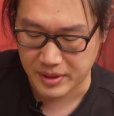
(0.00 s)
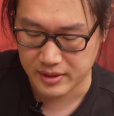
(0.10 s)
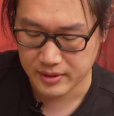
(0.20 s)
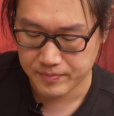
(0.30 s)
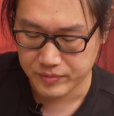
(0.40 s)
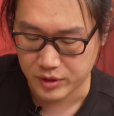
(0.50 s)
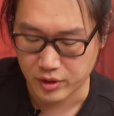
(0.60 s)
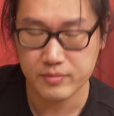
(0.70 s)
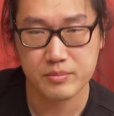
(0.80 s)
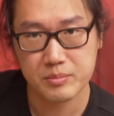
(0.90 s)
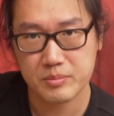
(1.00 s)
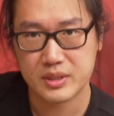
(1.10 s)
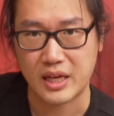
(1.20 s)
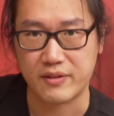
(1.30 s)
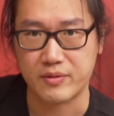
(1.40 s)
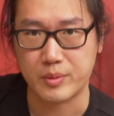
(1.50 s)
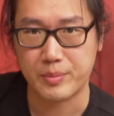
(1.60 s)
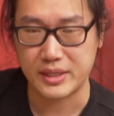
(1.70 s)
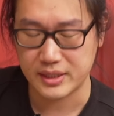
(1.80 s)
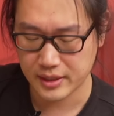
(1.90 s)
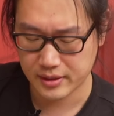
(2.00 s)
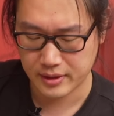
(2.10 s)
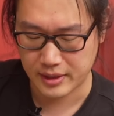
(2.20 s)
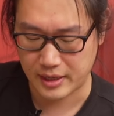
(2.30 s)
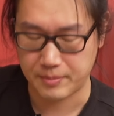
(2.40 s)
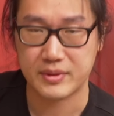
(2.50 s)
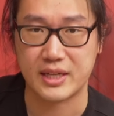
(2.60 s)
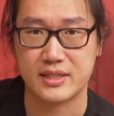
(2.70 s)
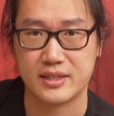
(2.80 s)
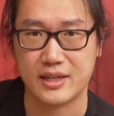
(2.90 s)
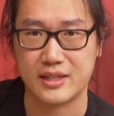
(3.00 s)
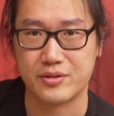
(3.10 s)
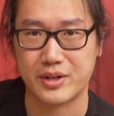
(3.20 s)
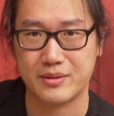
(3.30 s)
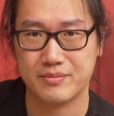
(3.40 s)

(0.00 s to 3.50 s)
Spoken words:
But, you know, starting from the basic, that's the centering.